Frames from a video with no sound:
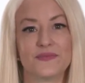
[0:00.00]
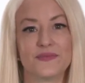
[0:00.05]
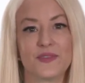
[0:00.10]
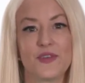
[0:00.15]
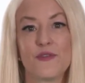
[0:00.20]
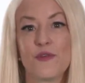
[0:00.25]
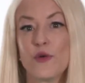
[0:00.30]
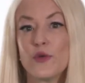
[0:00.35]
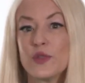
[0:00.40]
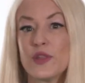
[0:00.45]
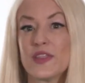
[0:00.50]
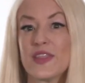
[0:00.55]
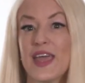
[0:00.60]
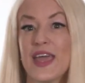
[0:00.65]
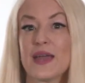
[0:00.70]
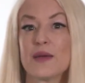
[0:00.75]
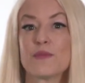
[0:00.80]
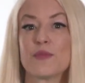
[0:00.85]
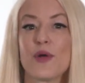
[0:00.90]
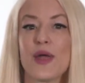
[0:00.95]
If only they
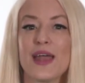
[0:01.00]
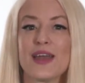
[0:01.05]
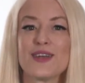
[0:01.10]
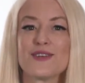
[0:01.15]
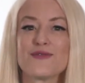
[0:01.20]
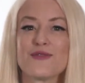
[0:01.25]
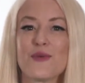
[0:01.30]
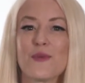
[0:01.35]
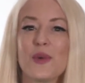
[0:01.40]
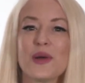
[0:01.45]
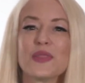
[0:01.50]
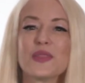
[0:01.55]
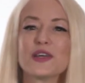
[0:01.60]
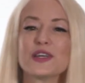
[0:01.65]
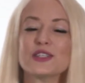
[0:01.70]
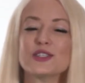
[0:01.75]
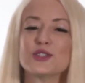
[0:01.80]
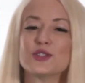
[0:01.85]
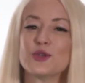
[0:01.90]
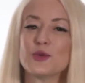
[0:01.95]
had branded for what the
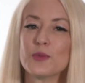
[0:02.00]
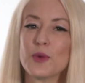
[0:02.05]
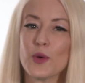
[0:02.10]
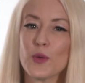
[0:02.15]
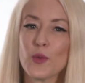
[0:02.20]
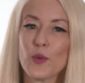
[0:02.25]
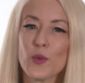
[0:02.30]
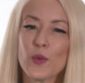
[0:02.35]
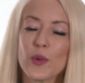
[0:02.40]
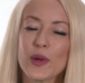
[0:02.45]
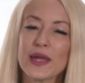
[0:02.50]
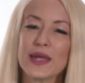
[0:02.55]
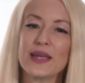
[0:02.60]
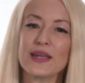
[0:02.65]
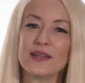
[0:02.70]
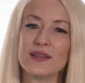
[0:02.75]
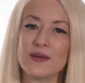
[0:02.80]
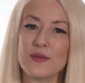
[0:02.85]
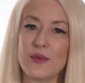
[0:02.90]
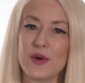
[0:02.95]
consumer
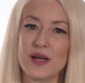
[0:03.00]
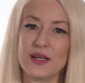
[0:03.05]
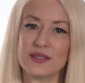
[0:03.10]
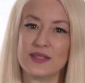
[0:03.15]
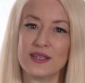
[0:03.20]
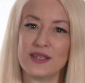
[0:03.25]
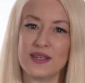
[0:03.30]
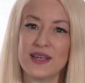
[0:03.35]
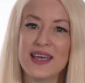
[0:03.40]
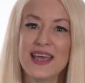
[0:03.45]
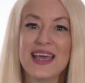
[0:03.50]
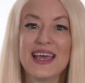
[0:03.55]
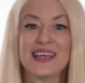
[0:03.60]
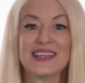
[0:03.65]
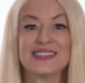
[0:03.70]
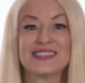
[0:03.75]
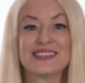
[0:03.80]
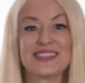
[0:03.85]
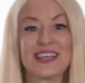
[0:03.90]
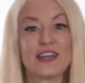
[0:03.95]
really wanted,
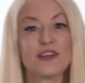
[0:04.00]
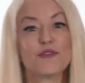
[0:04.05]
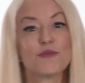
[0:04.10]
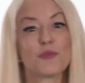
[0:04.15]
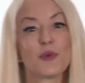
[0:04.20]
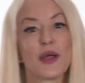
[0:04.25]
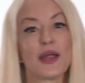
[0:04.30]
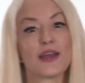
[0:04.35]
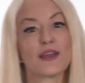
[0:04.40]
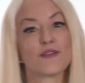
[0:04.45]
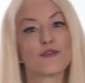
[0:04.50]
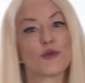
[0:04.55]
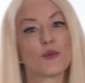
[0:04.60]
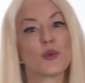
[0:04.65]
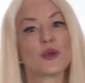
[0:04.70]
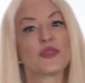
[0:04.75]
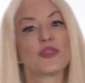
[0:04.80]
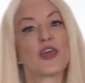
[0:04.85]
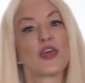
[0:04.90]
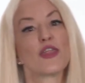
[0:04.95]
instead of branding for
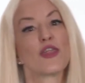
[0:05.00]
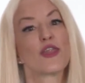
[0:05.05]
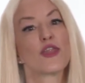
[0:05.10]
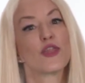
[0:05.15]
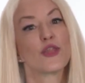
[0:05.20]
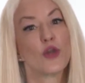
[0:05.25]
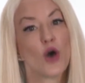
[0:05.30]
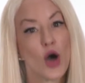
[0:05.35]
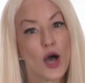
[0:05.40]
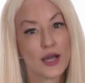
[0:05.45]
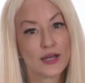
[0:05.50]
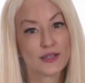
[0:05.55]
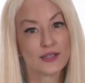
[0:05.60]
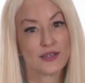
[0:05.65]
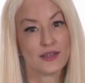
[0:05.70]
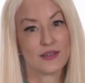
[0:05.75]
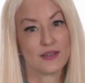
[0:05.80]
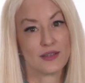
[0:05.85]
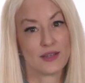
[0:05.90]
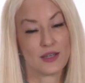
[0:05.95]
what they thought
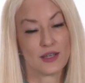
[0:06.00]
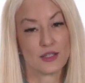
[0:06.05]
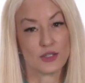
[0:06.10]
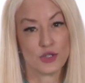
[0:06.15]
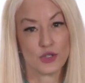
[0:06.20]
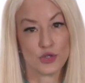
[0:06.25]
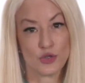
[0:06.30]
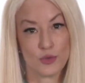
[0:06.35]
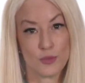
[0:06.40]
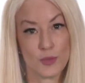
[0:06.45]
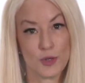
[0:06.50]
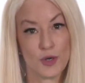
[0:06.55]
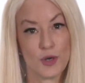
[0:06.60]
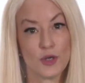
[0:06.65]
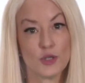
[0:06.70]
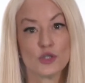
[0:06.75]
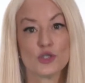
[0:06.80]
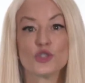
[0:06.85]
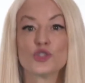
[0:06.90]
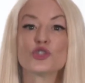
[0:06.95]
the consumer
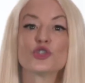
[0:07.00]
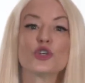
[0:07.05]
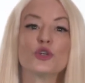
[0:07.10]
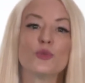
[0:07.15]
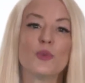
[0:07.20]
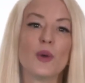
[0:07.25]
should